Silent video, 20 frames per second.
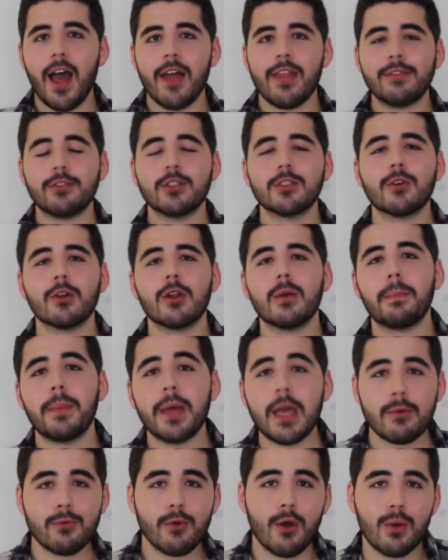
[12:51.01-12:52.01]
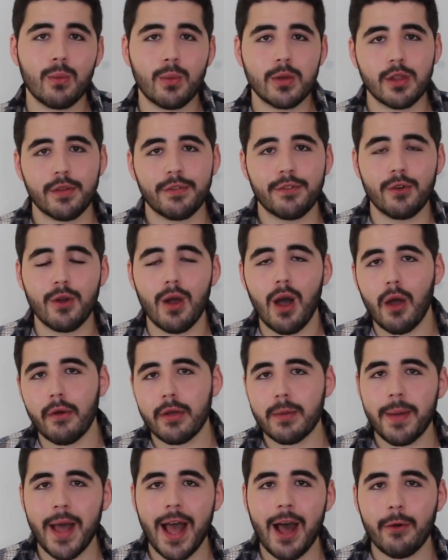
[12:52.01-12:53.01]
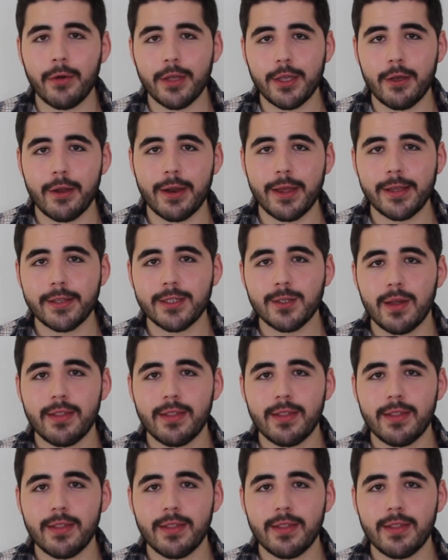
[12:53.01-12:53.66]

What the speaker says: They've just gone a bit wrong with the Ferrari power unit.